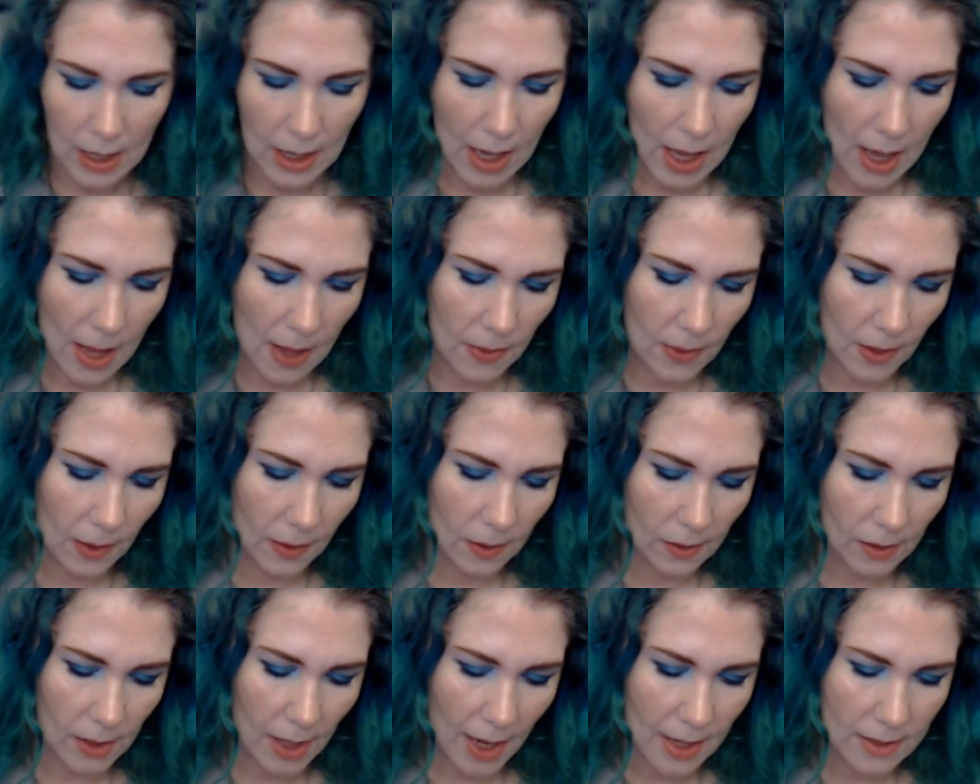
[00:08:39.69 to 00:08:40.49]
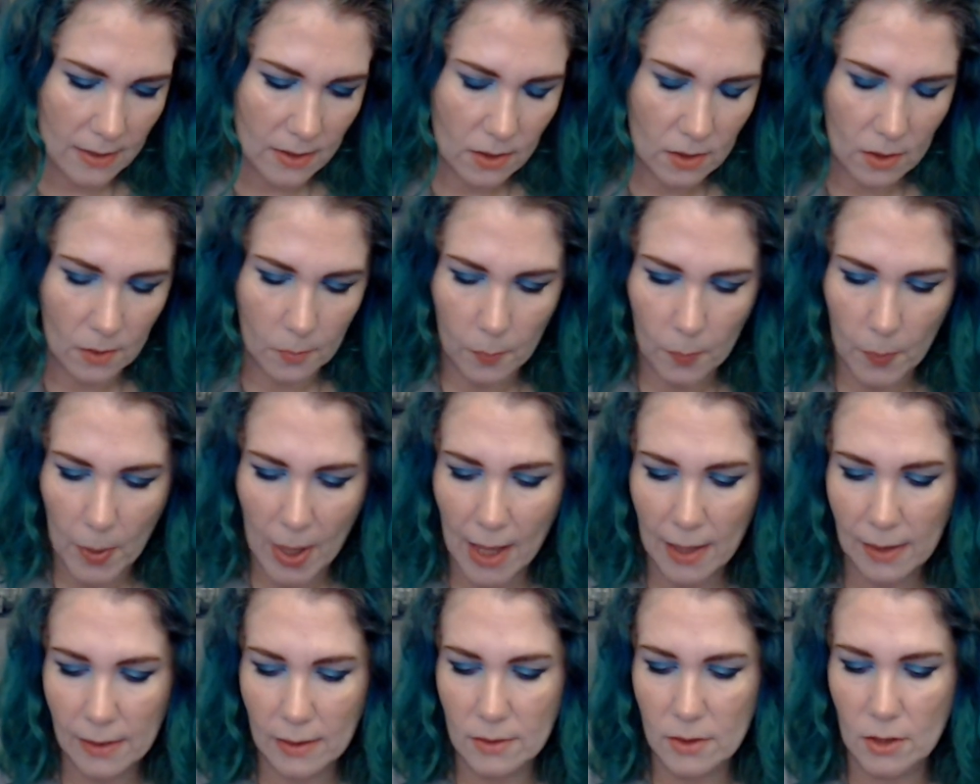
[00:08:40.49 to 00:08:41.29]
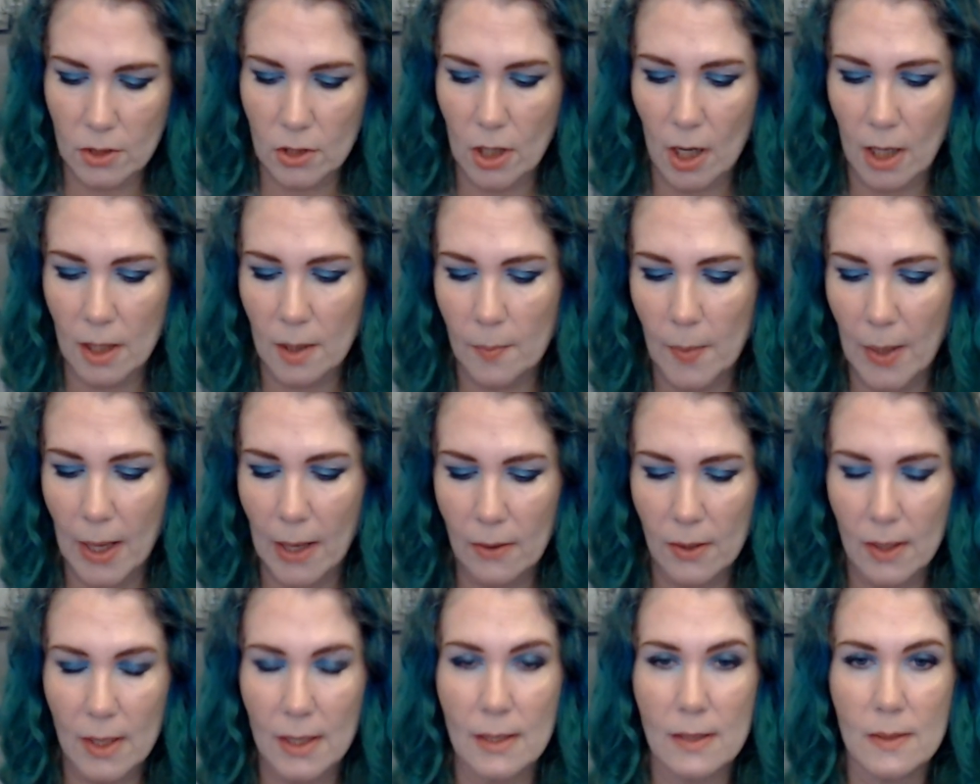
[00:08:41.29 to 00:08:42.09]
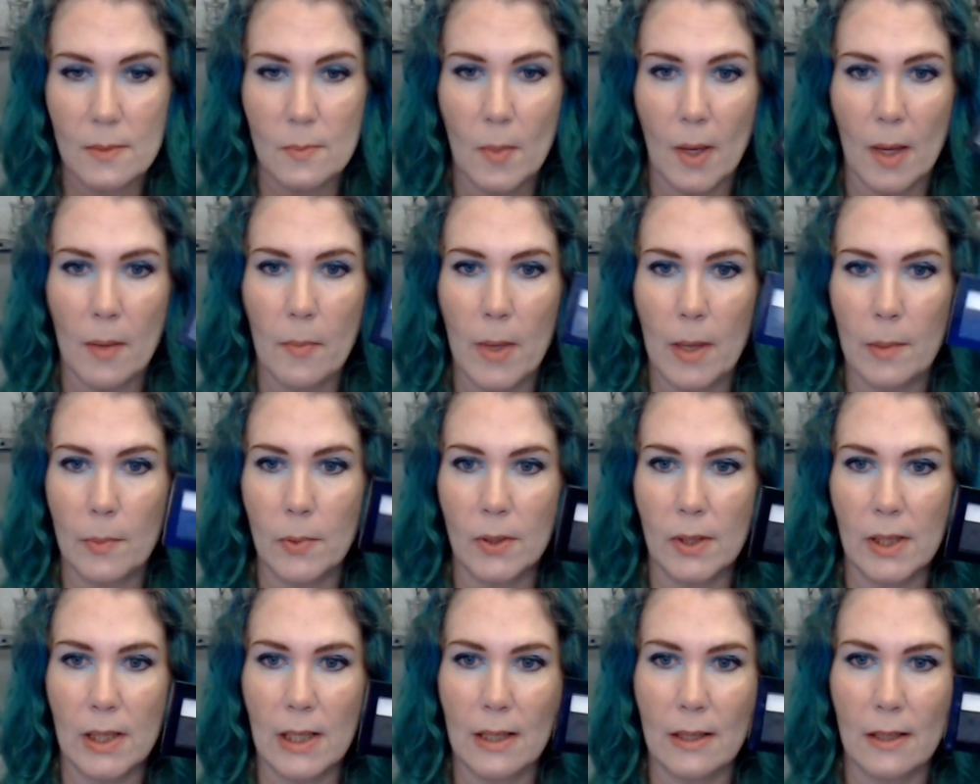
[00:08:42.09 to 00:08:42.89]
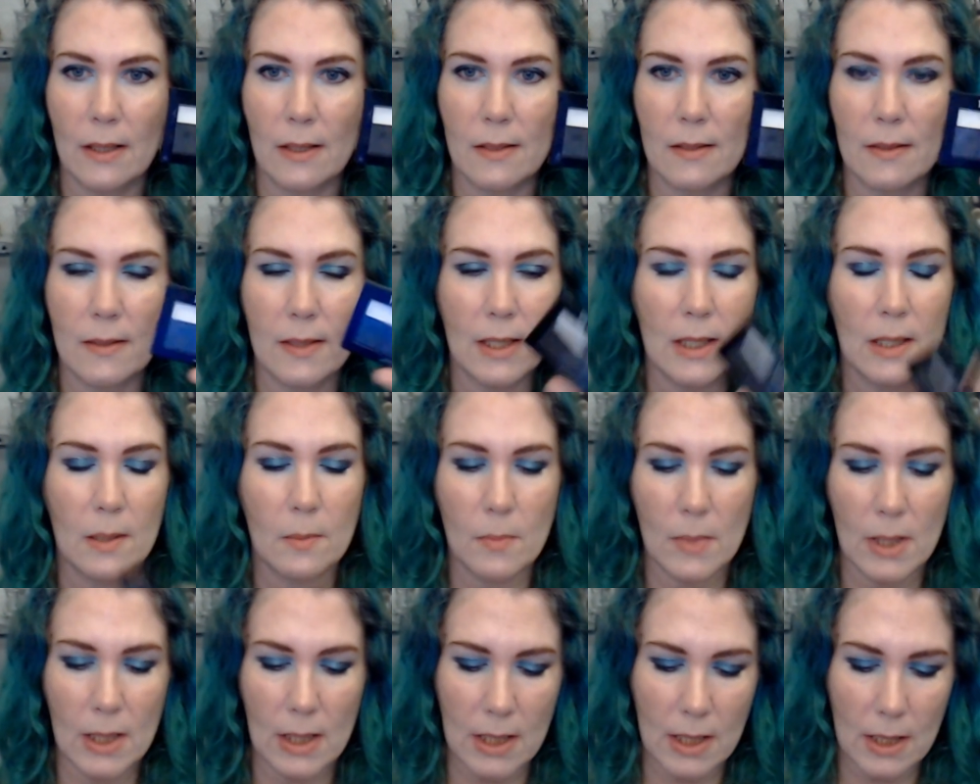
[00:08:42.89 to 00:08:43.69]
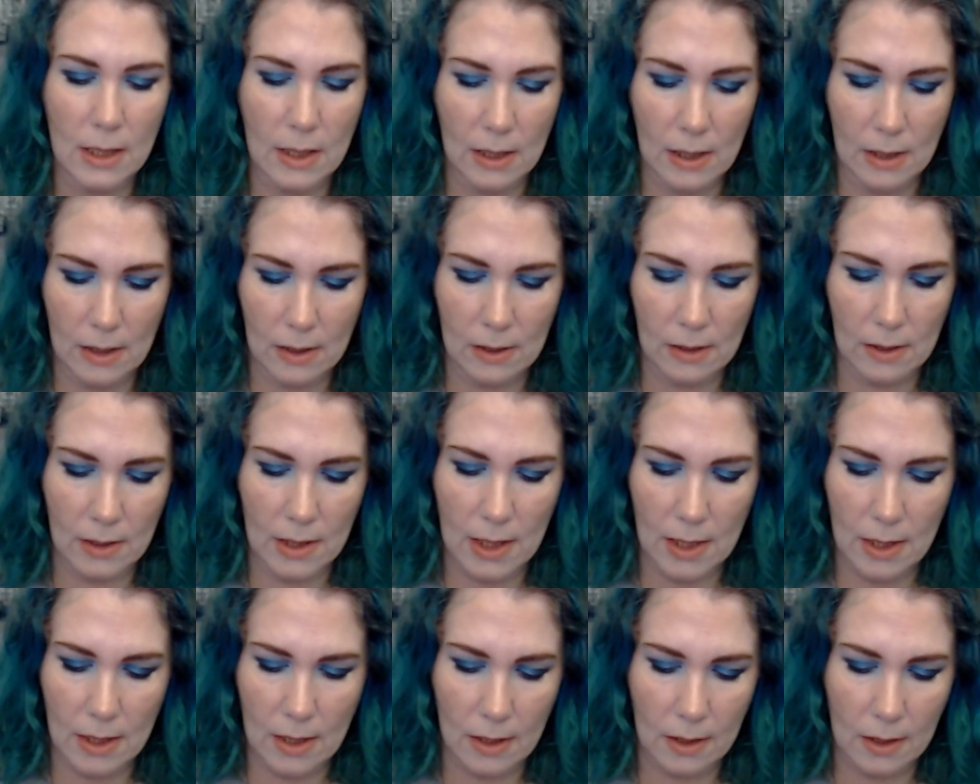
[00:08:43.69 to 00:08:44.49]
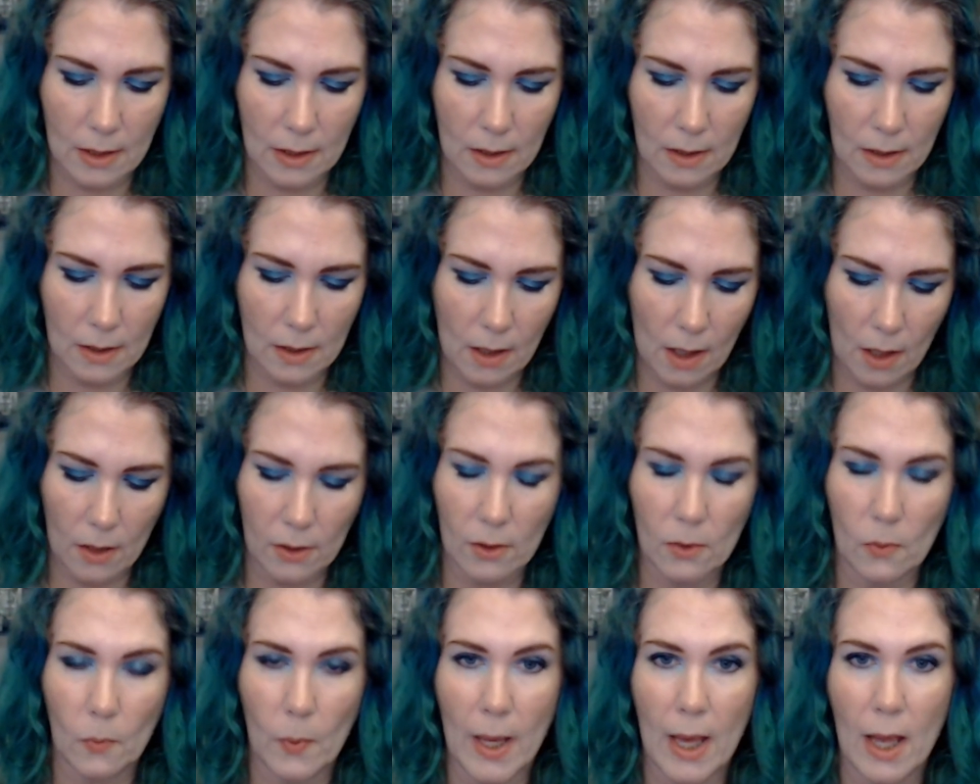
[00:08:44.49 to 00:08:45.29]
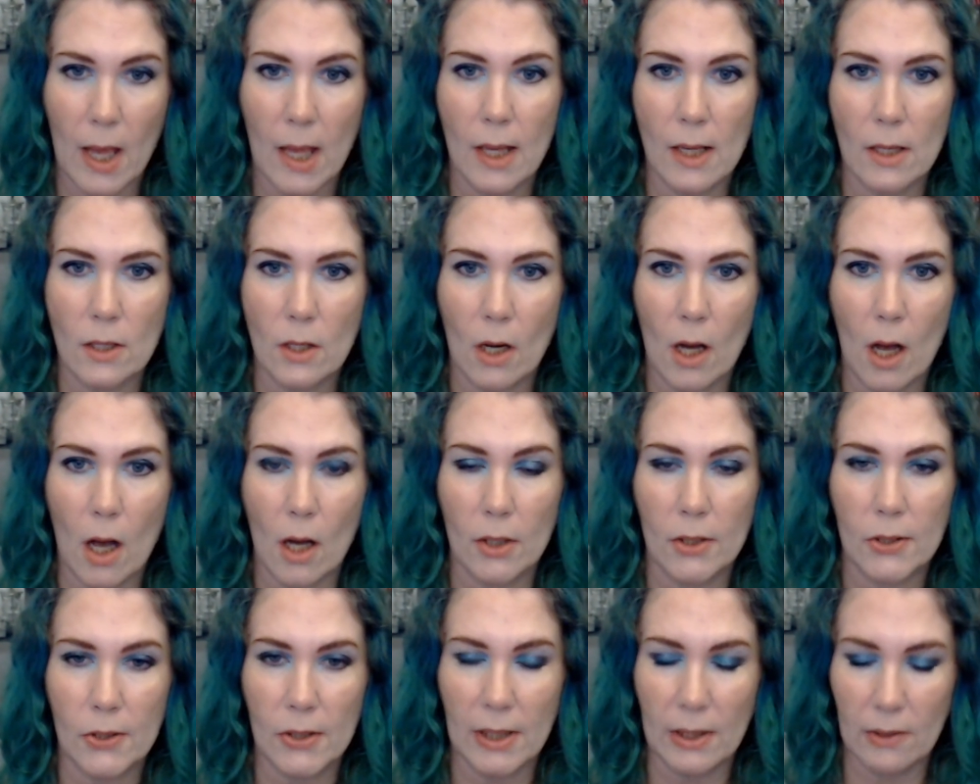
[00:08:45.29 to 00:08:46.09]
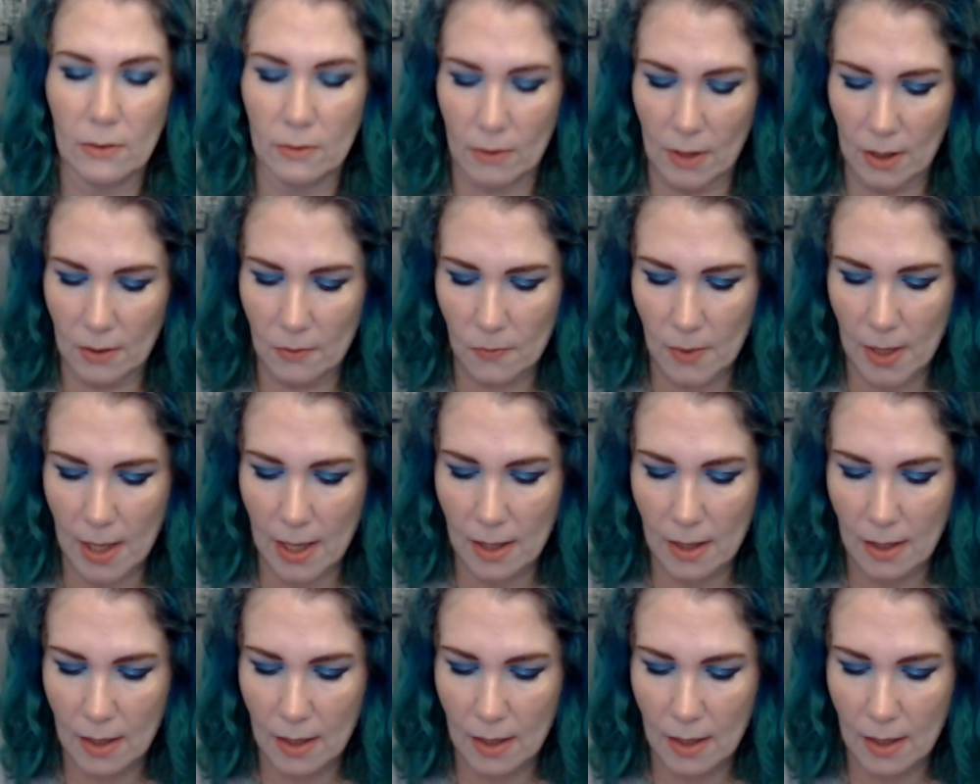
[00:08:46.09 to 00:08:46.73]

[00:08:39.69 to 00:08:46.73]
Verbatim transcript: And then the last palette to talk about is my Maybelline City Mini in the colorway Concrete Runway.